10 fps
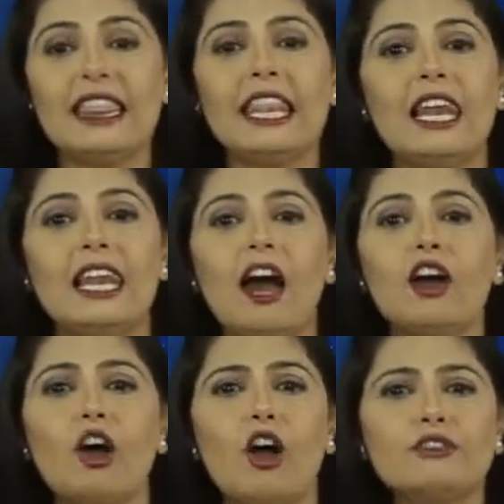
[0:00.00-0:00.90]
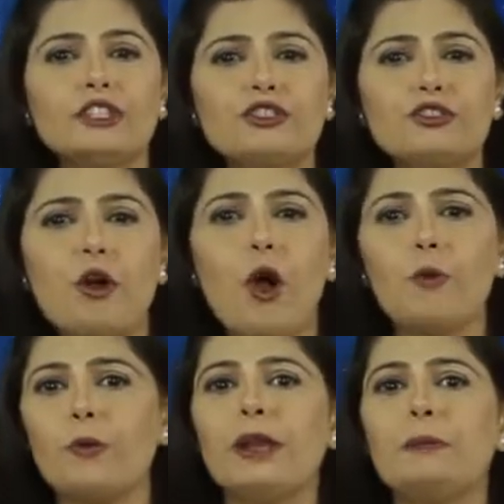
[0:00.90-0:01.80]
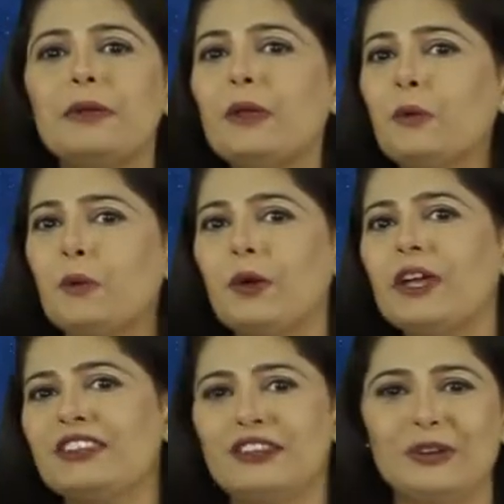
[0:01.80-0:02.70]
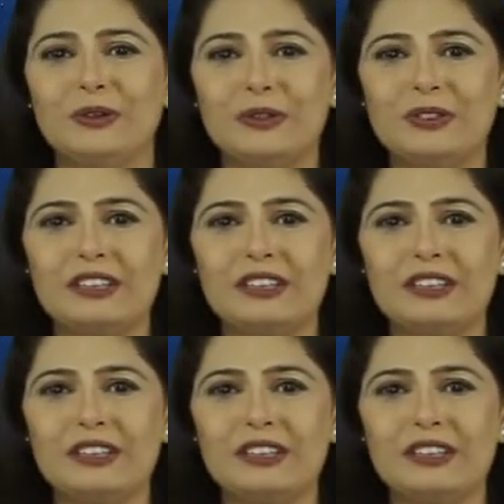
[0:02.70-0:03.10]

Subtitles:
The luck of the draw will be with you.